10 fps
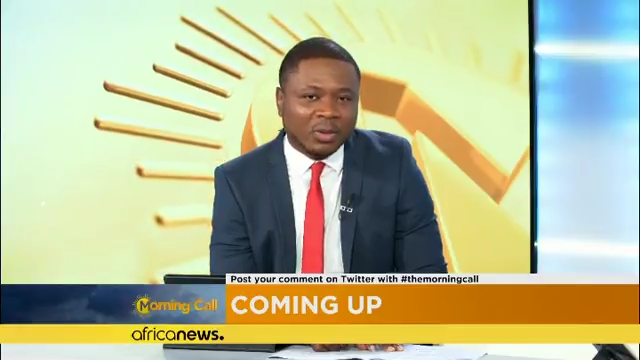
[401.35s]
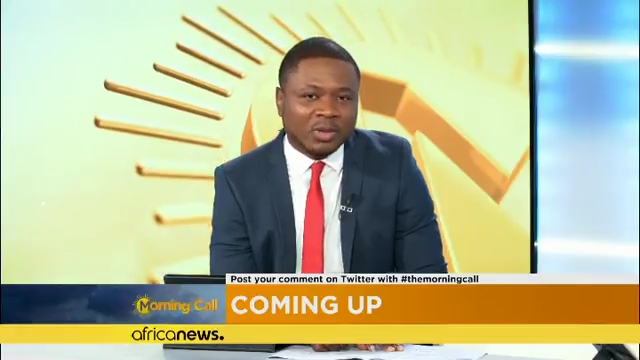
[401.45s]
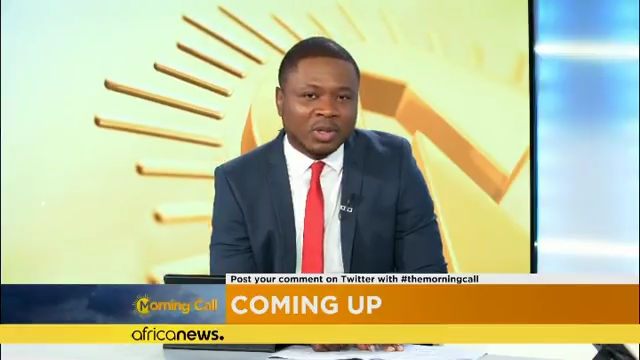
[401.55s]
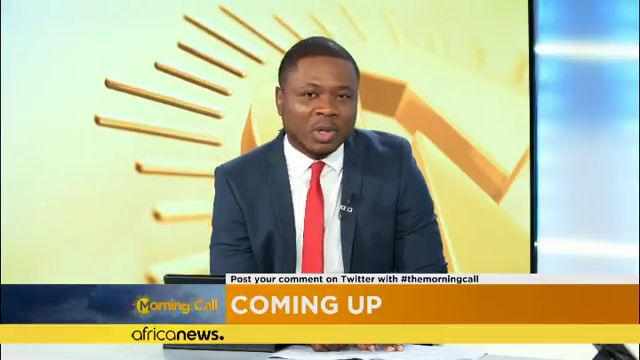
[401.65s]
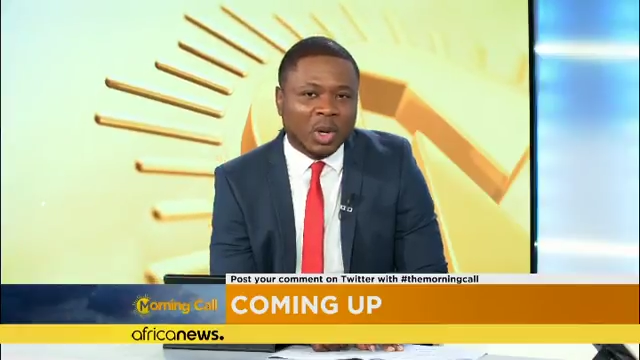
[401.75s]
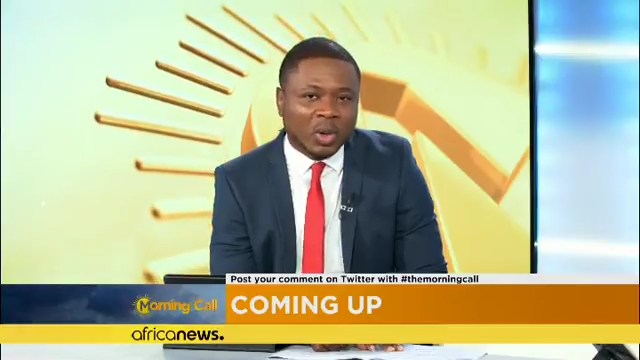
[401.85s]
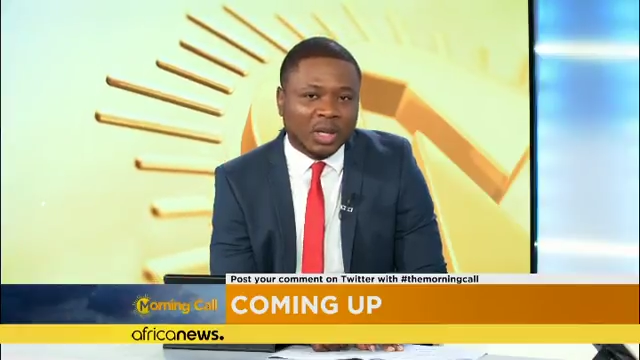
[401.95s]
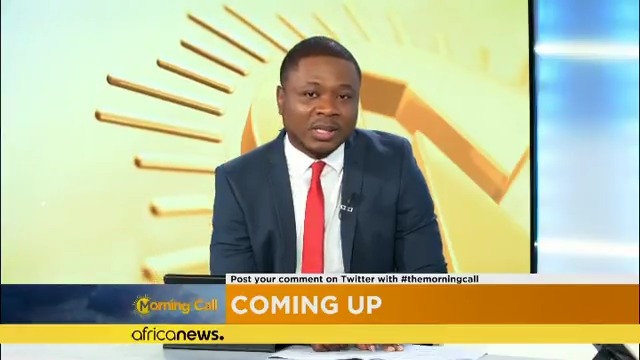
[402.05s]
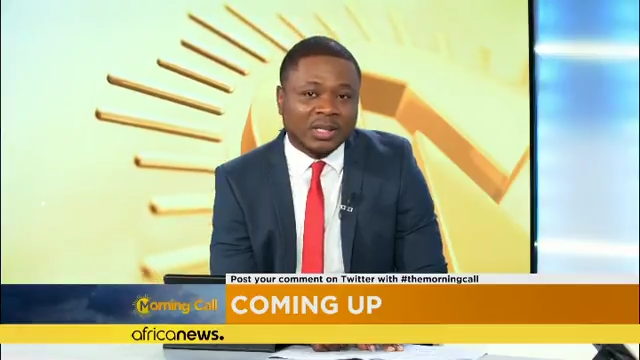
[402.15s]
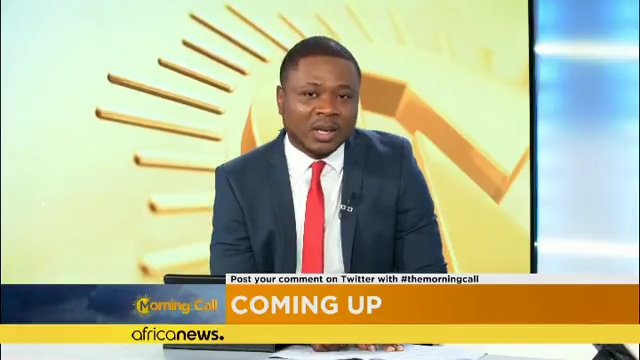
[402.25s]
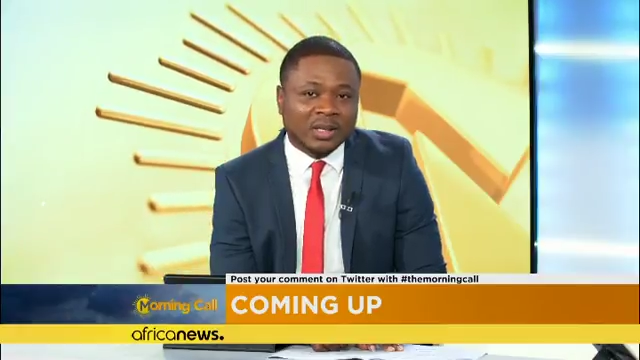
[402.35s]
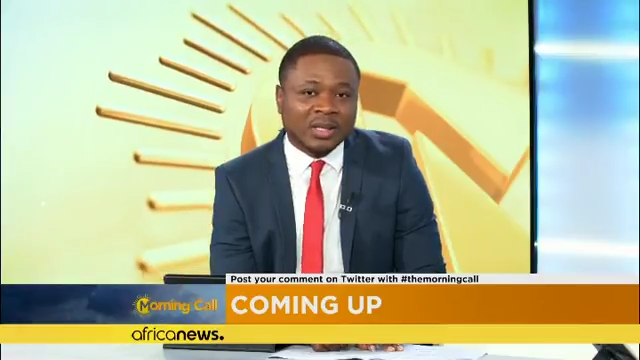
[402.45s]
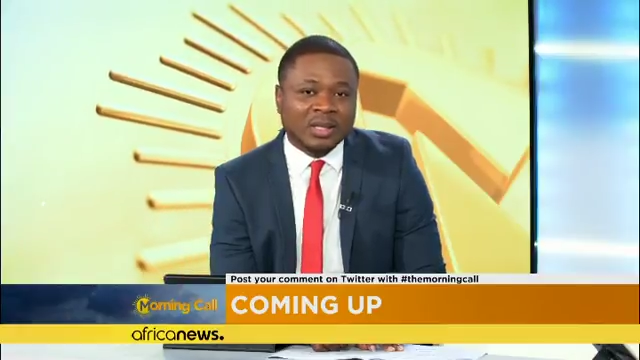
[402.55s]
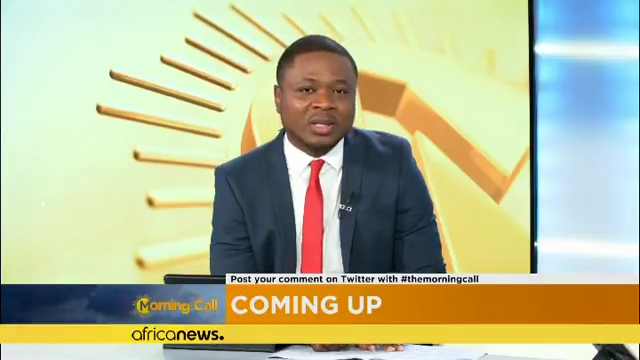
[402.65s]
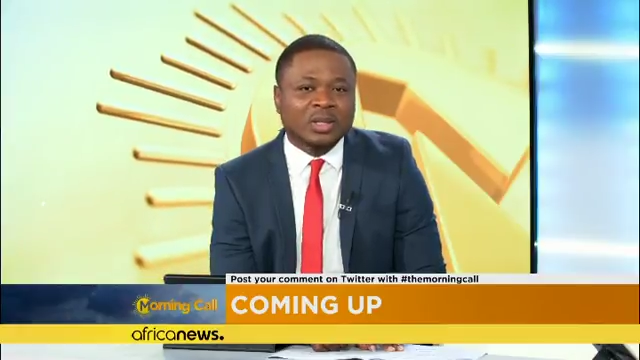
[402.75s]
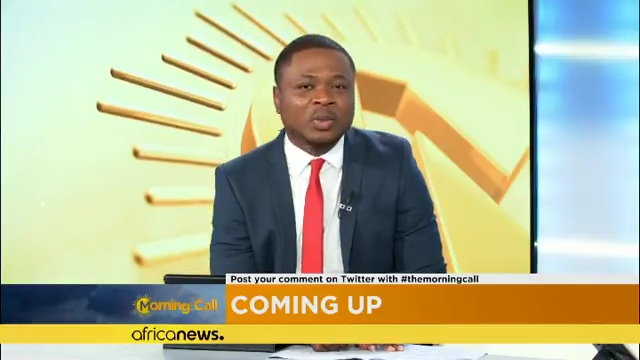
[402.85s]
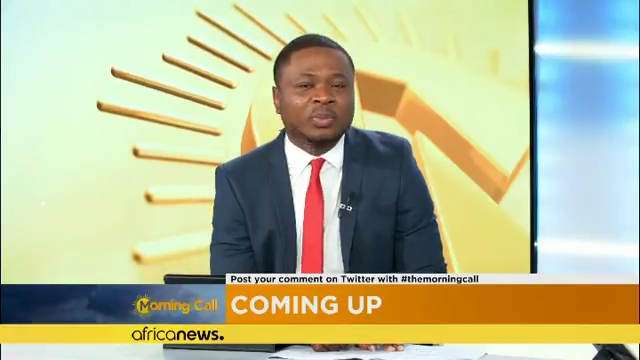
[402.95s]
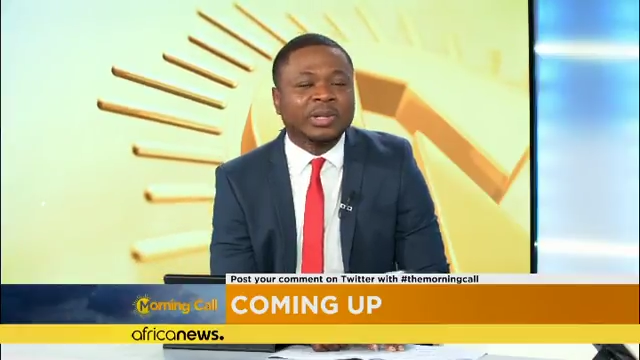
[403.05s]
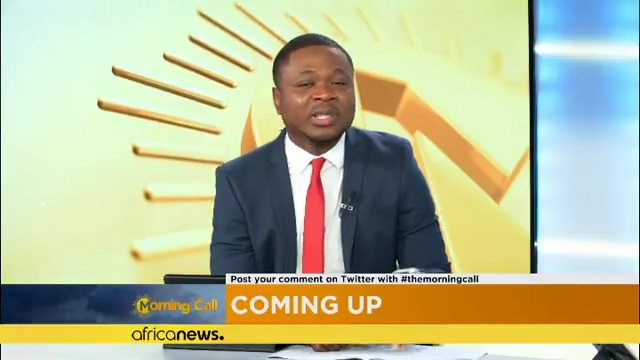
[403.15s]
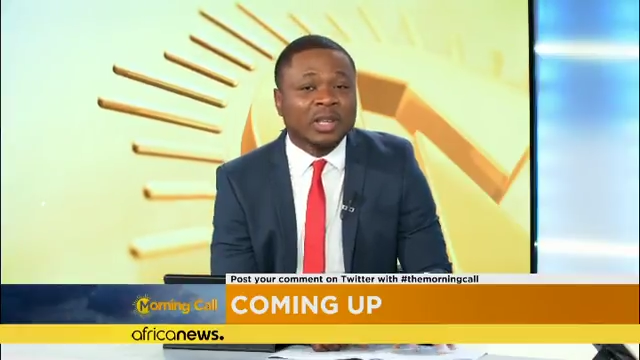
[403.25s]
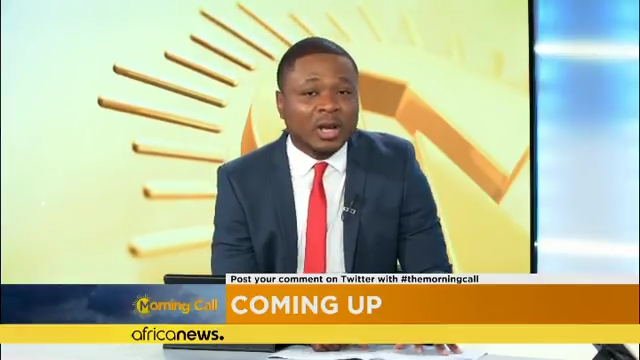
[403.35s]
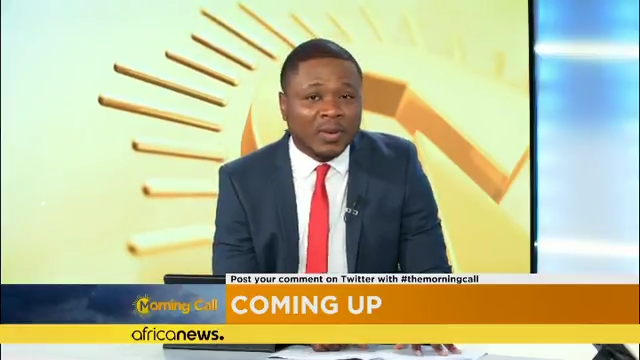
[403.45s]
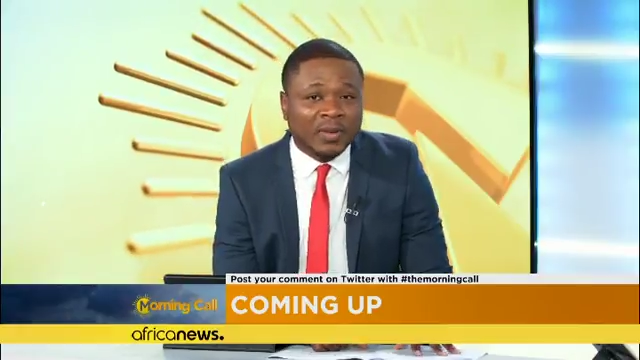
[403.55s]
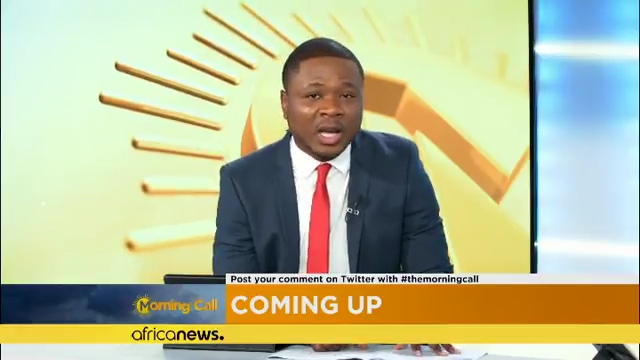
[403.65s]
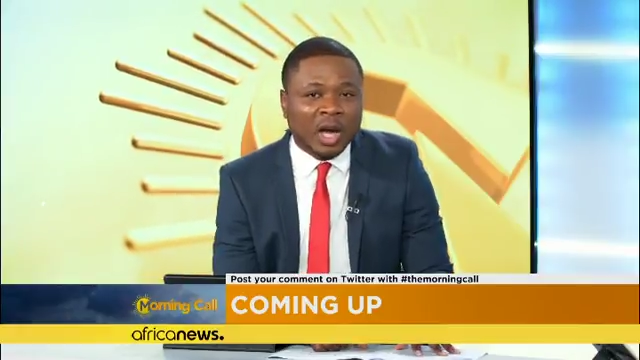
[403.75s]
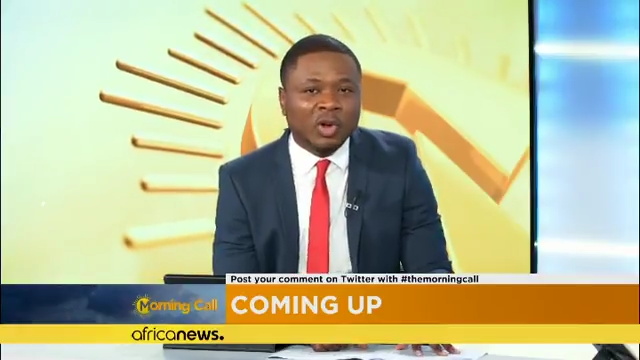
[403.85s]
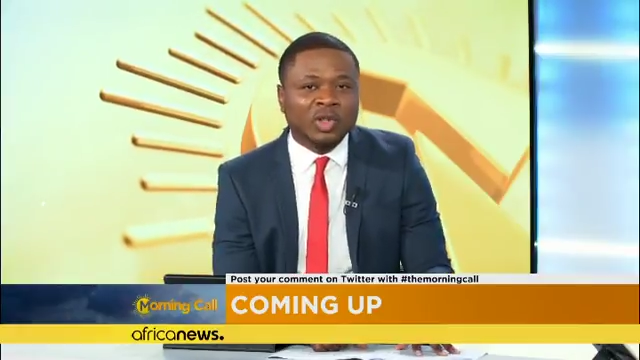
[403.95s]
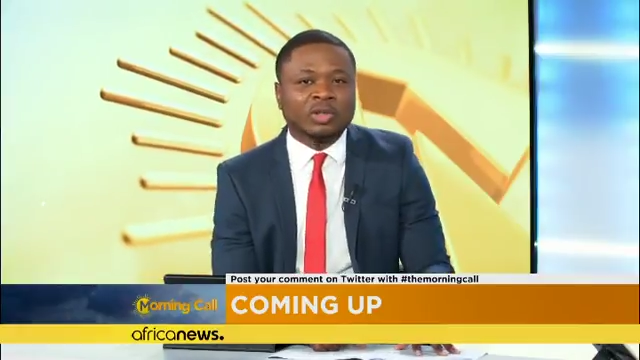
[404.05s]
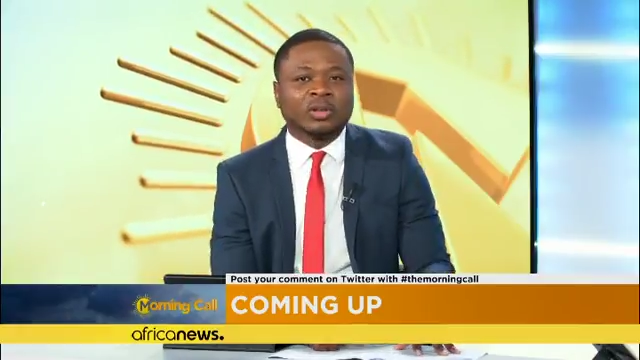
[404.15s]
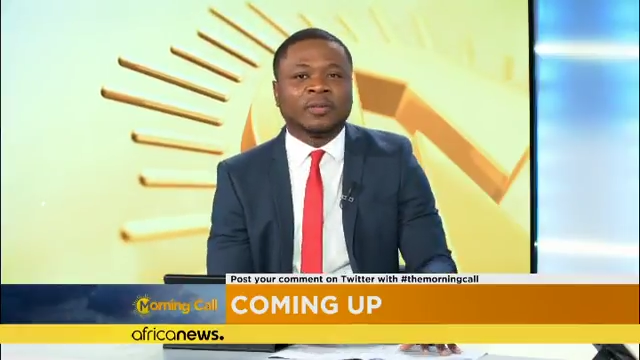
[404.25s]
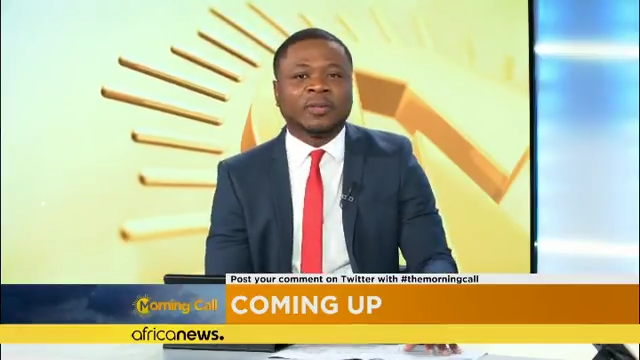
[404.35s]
whose goal, he says, is to preserve the cultural